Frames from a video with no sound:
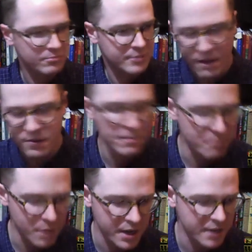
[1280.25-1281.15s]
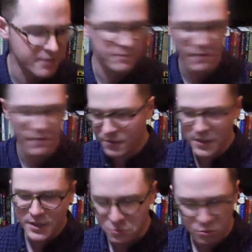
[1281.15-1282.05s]
Covered in mud,
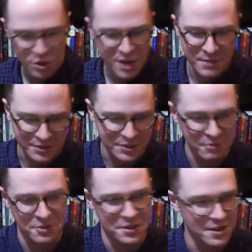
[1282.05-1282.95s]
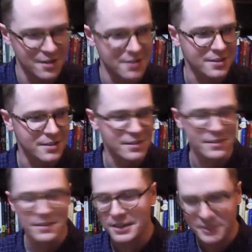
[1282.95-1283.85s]
everything's grim and so dark, and
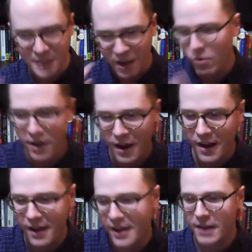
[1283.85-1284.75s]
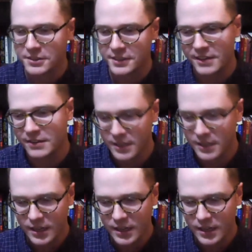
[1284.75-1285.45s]
you know he's got one eye, and I was like,